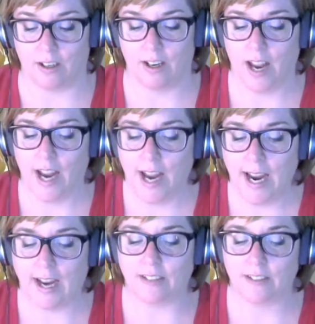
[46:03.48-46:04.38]
Hey,
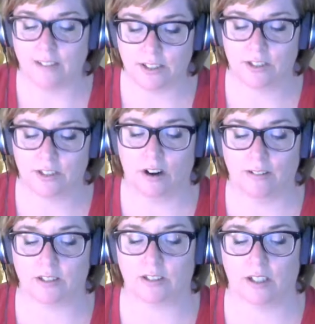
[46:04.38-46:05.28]
I noticed you're
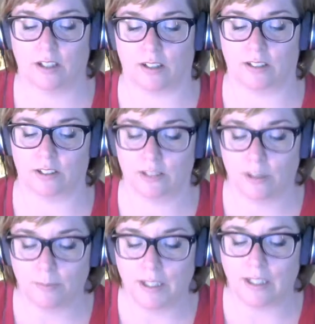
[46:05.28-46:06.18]
always here. Is there
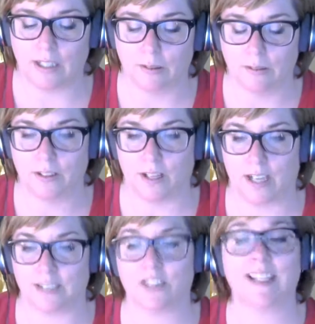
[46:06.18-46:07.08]
something that you would like?
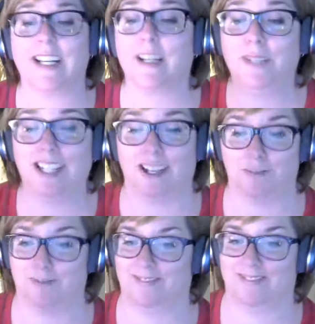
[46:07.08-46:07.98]
Just like a meetup.
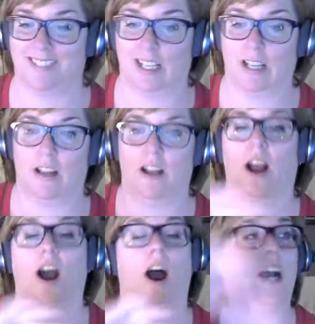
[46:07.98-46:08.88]

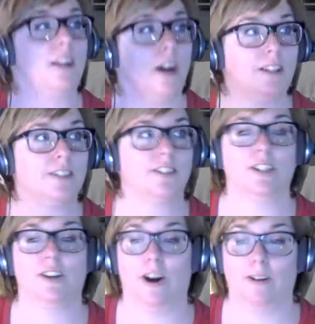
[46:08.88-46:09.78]
I noticed
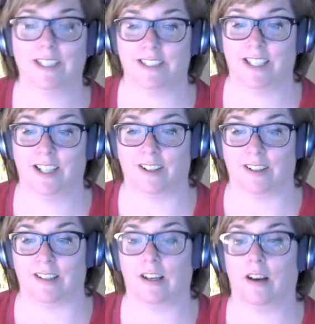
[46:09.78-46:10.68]
you're always
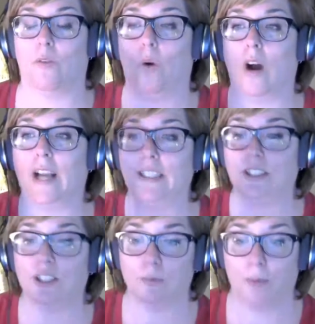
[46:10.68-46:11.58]
here. What is
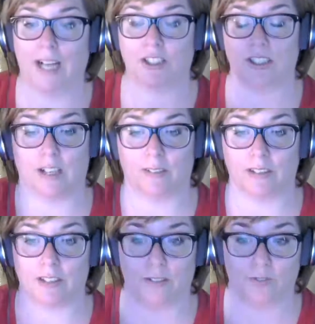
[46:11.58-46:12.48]
your passion? I would
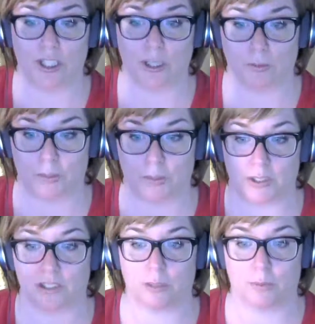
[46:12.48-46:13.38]
love for you to
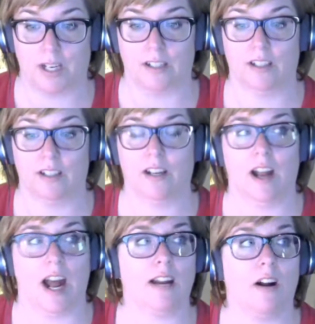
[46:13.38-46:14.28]
participate.
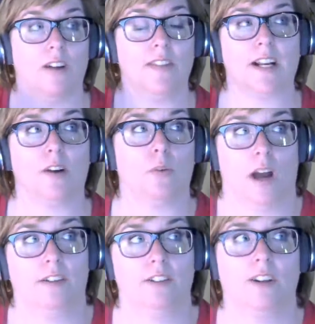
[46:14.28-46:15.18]
And they go, well, I
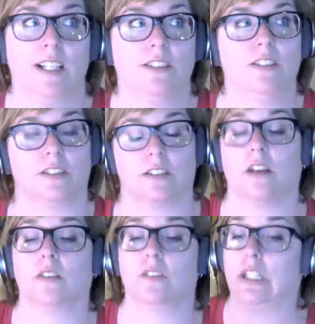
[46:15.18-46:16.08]
don't know how to do this.
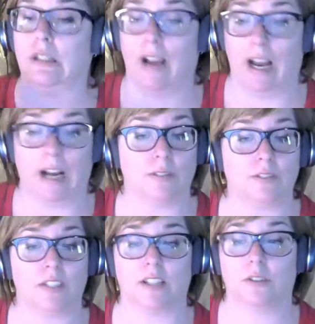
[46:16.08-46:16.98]
Do you have
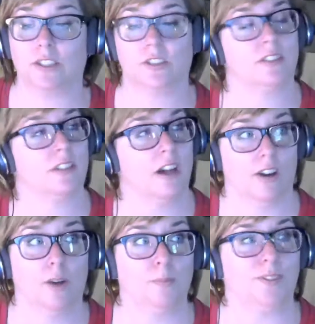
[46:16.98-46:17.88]
10 questions? I'll
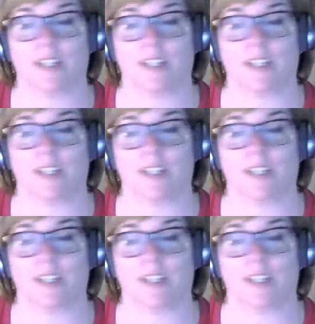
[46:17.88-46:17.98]
help you.